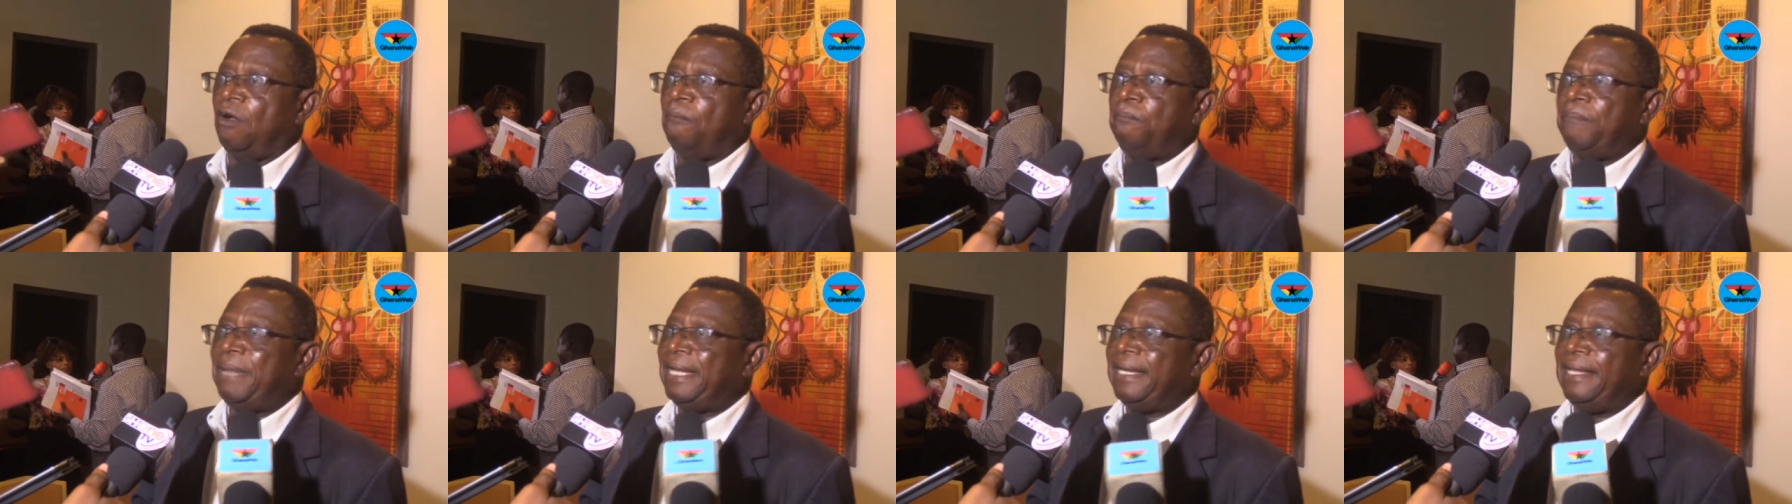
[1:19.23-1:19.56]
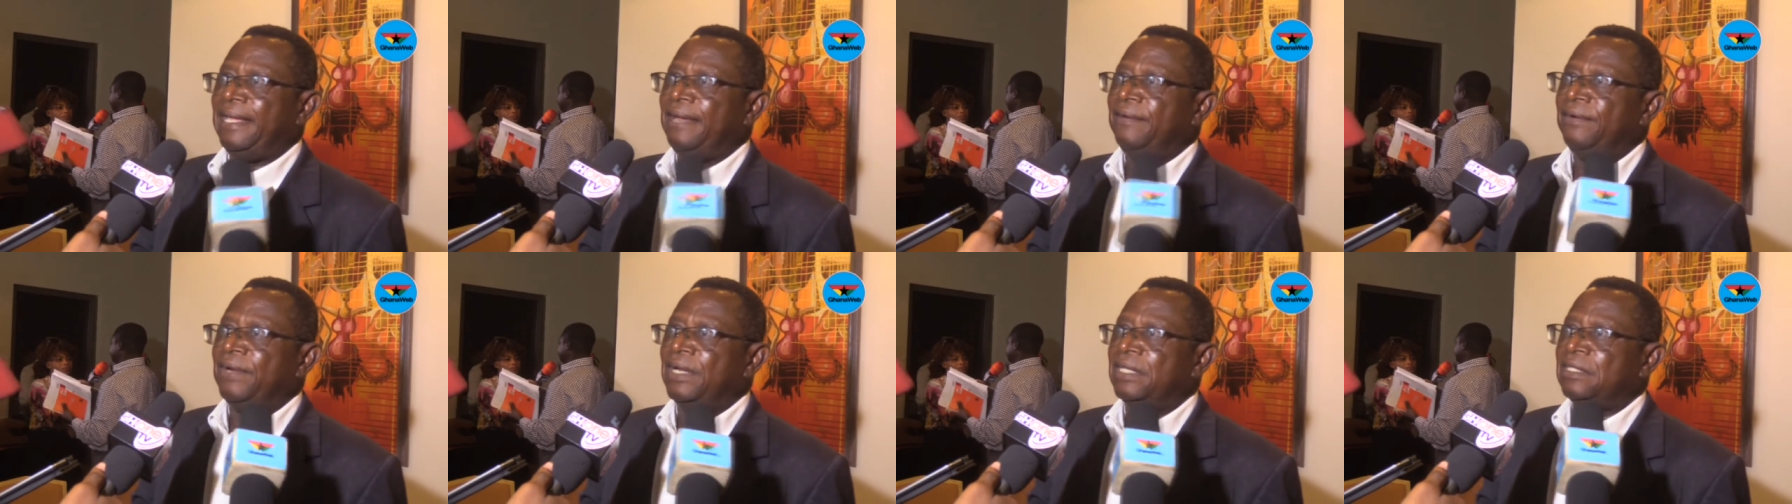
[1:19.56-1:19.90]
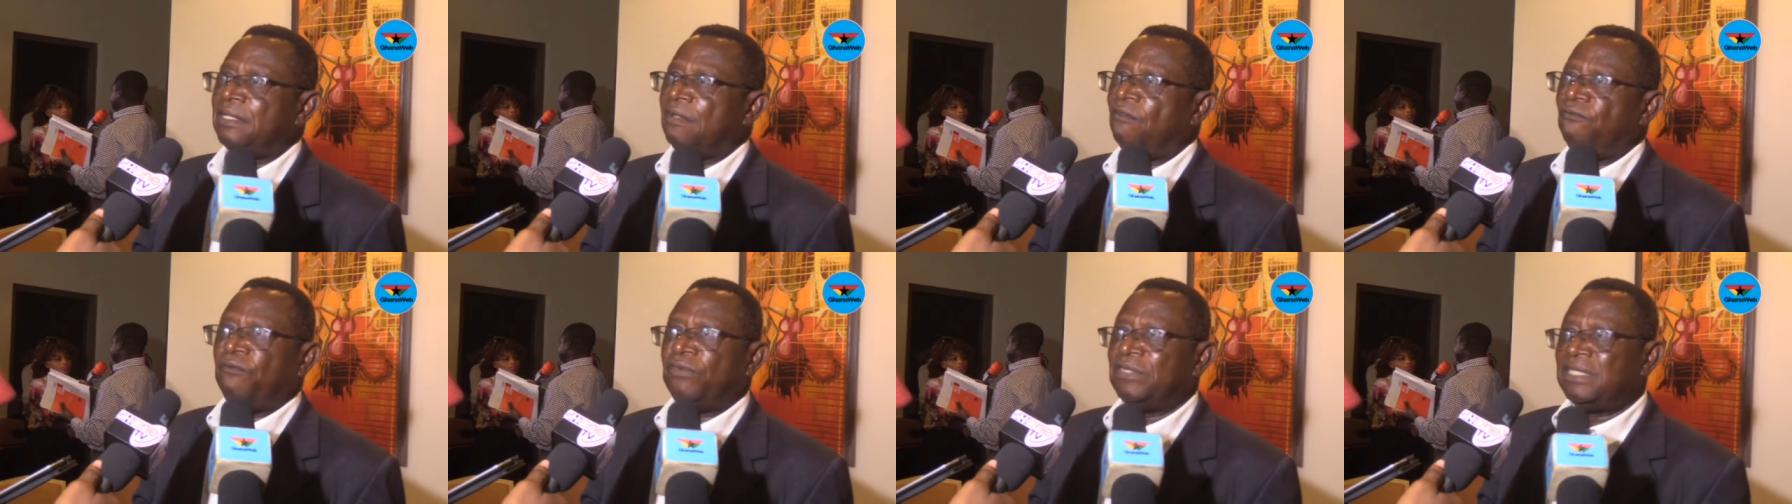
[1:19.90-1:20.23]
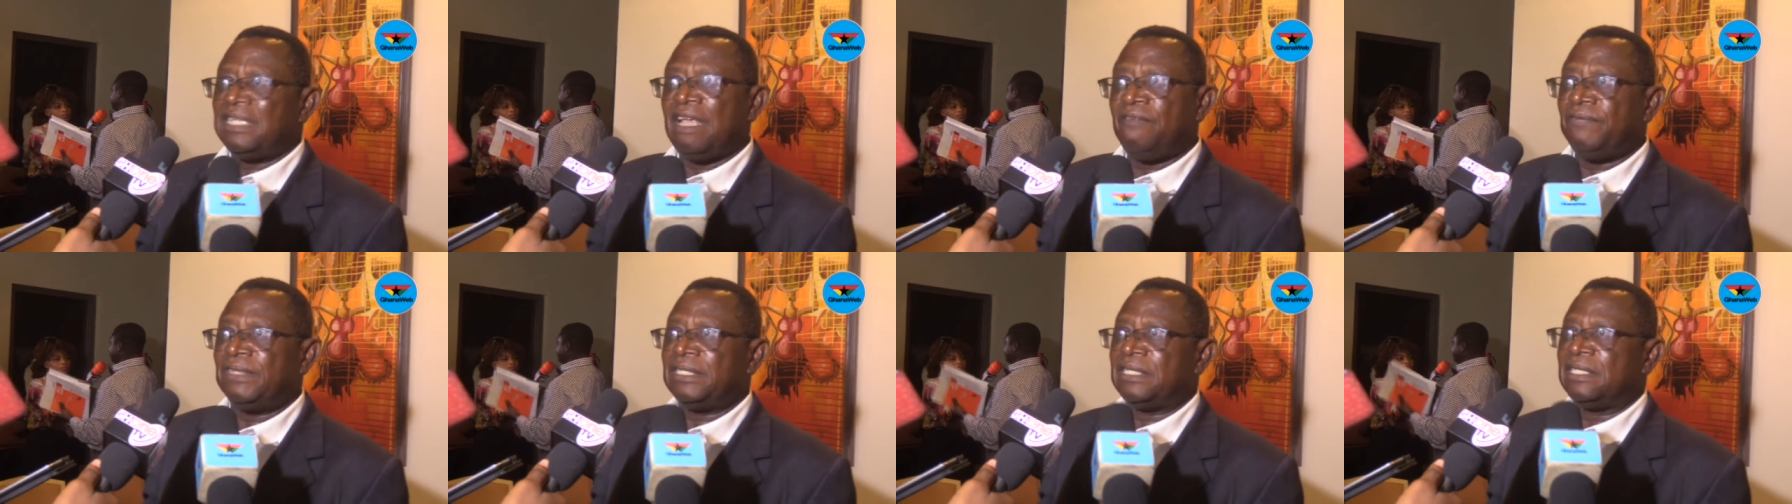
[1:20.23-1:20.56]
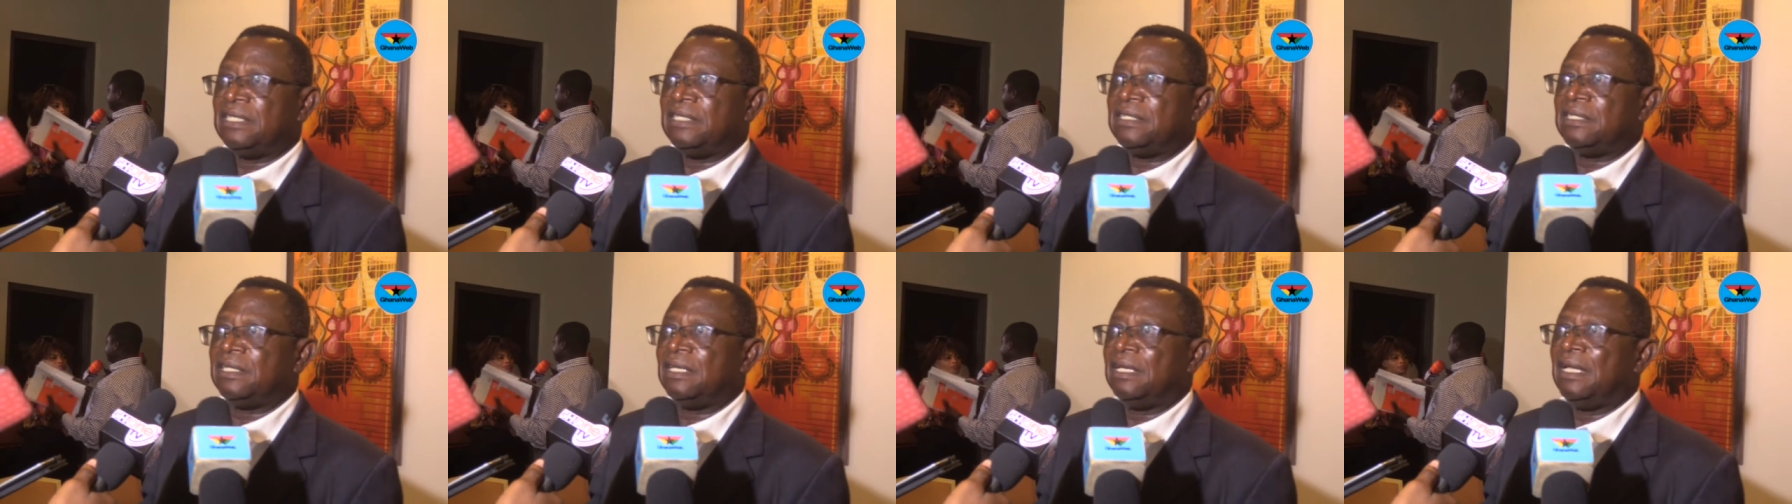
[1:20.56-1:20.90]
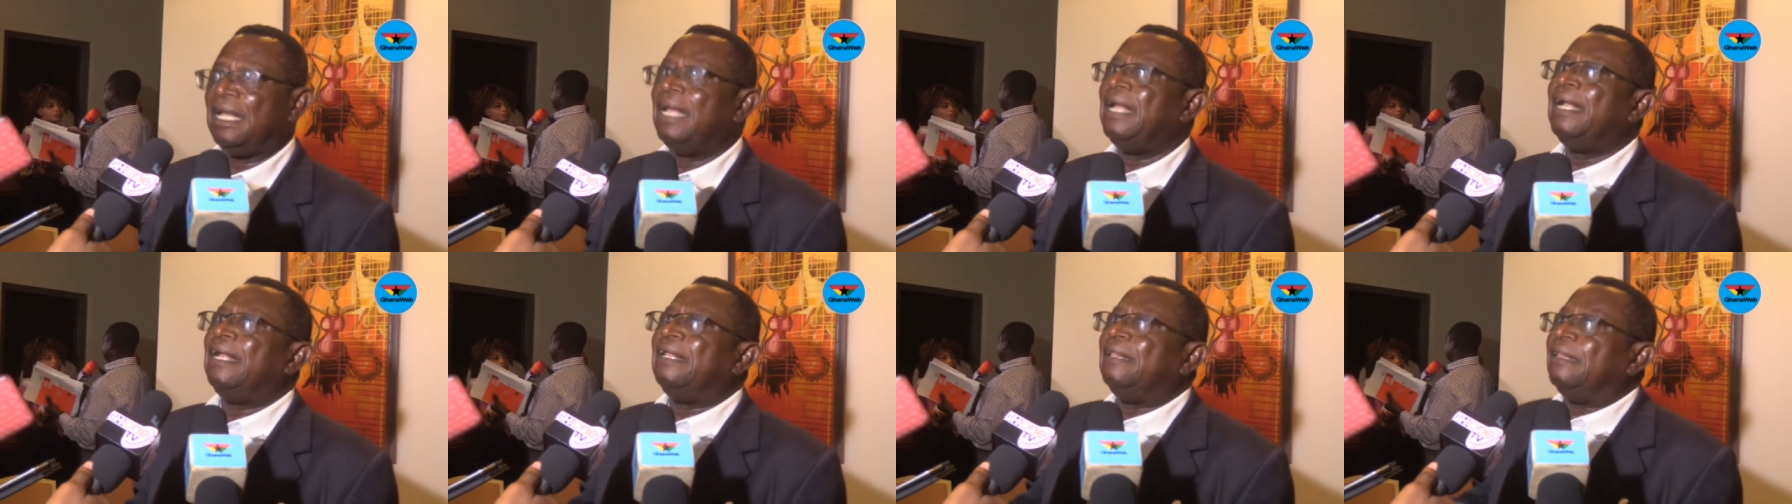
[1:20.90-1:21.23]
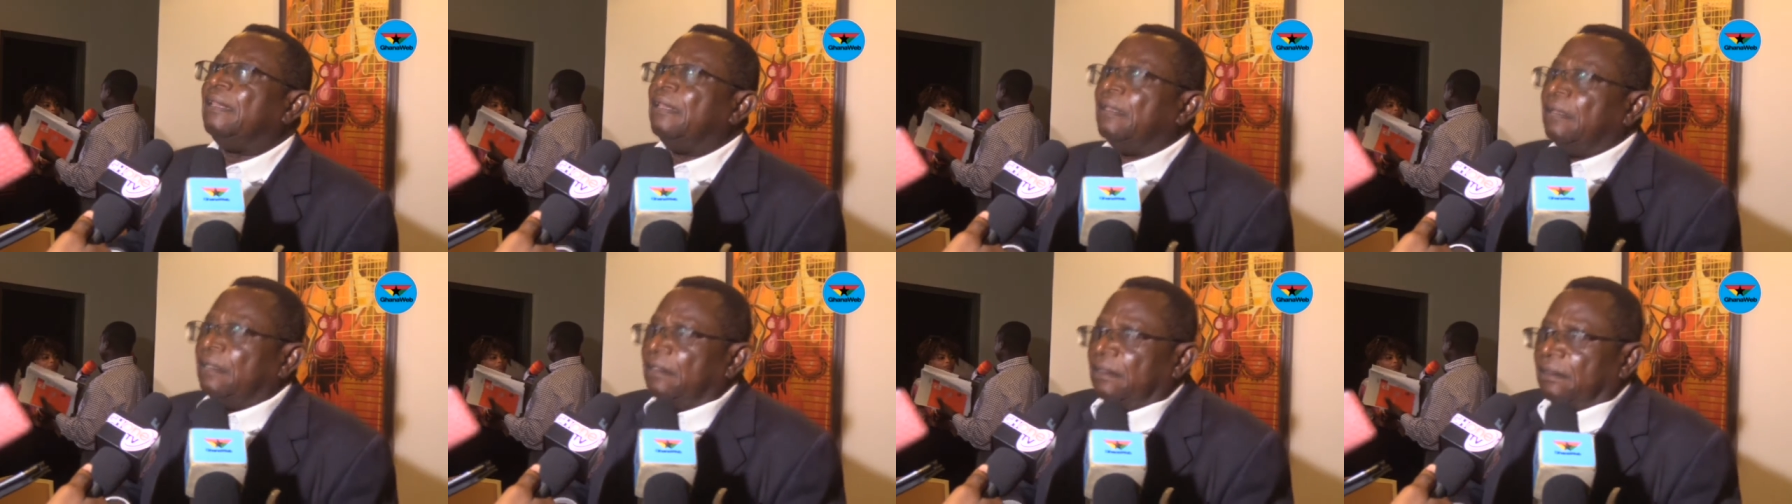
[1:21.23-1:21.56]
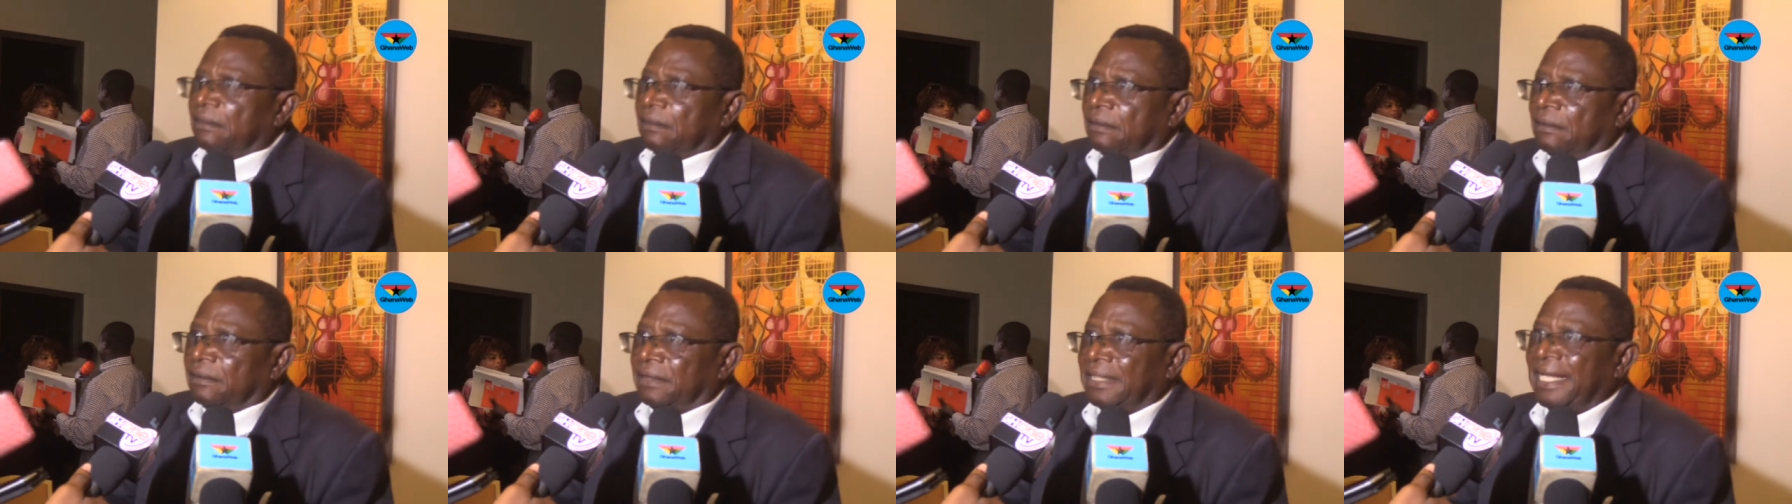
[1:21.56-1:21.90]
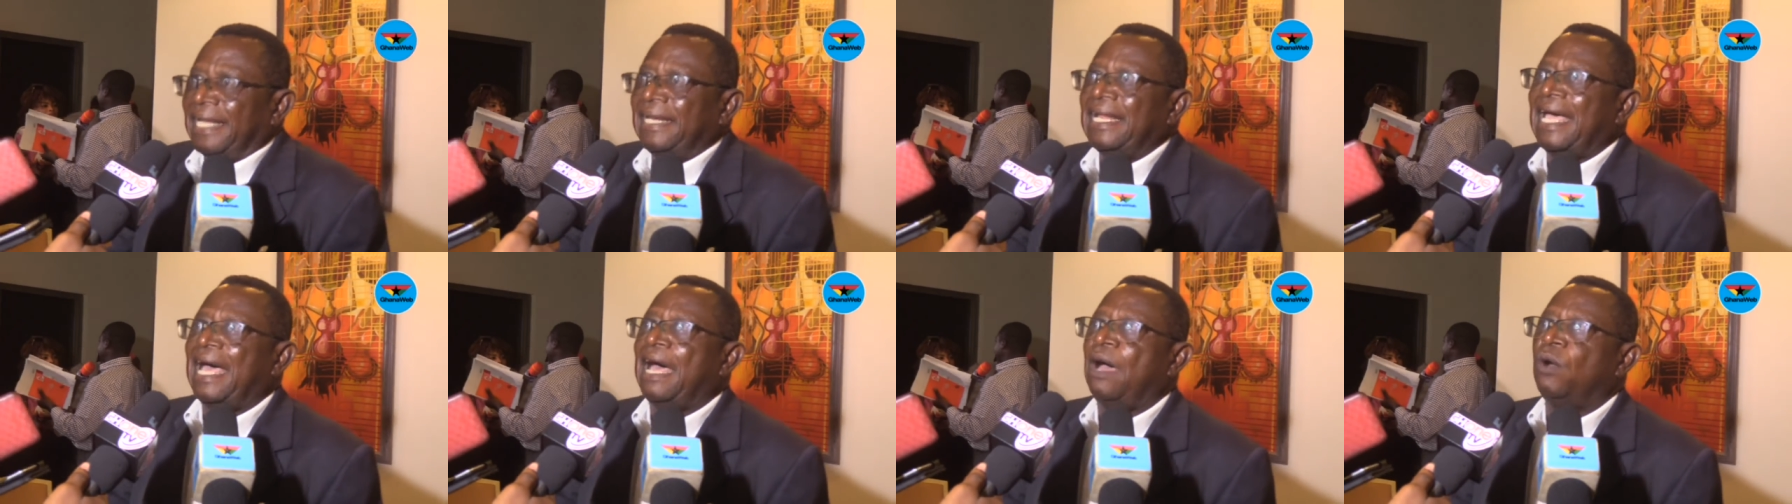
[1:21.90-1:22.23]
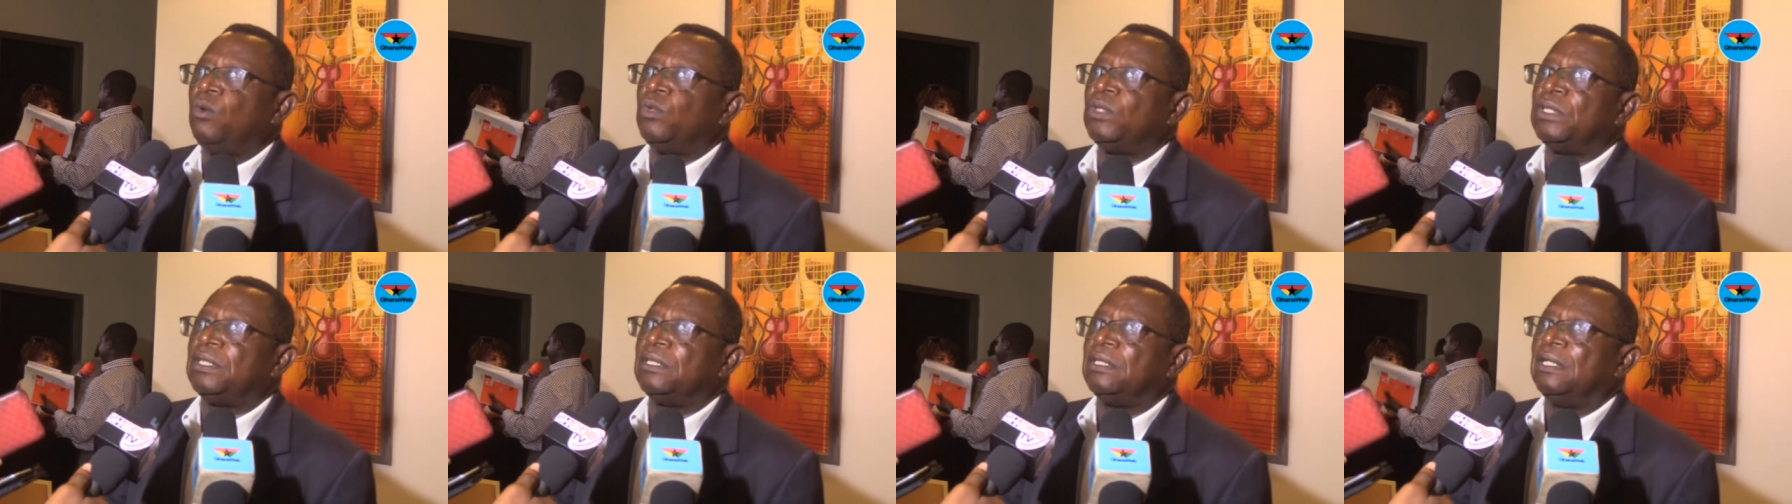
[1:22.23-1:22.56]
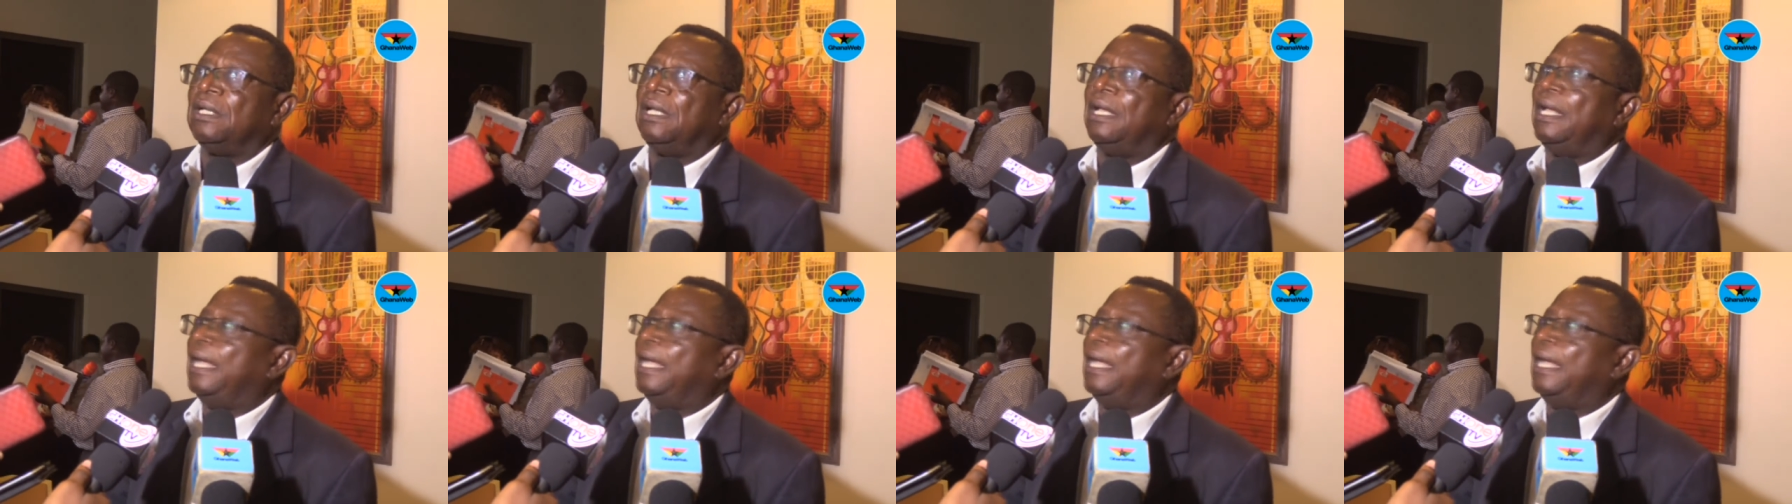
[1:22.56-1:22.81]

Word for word: urban areas for services, turn out